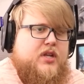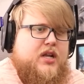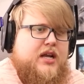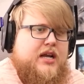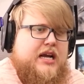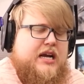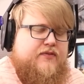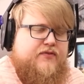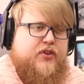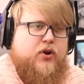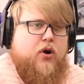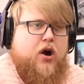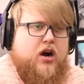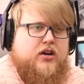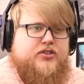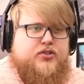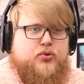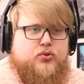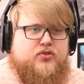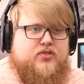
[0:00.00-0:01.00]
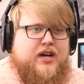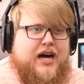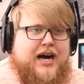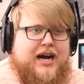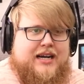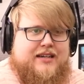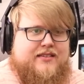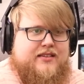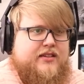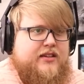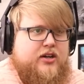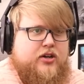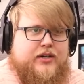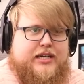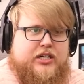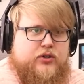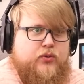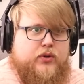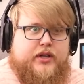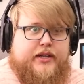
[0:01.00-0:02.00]
if there are two sides and they're
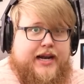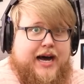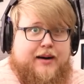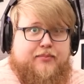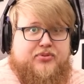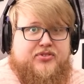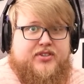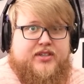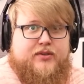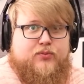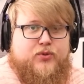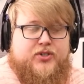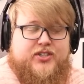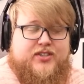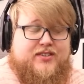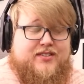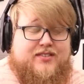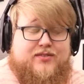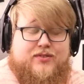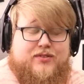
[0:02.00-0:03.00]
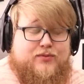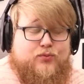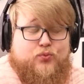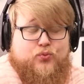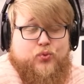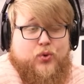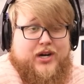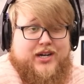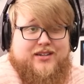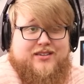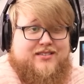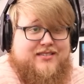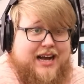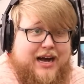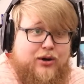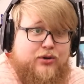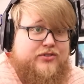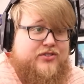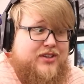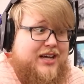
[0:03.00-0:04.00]
equal and opposite, which is what
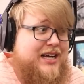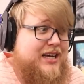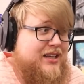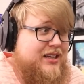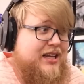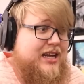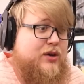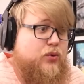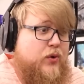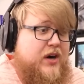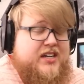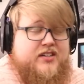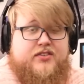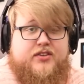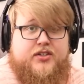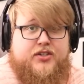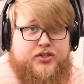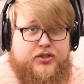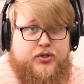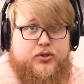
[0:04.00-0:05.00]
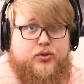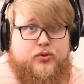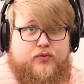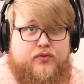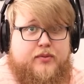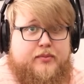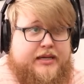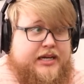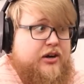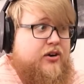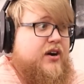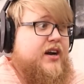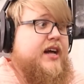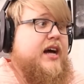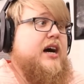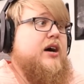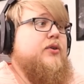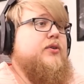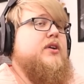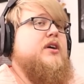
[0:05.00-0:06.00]
sounds like Klei wants to do from here on
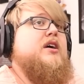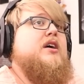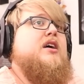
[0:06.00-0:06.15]
out,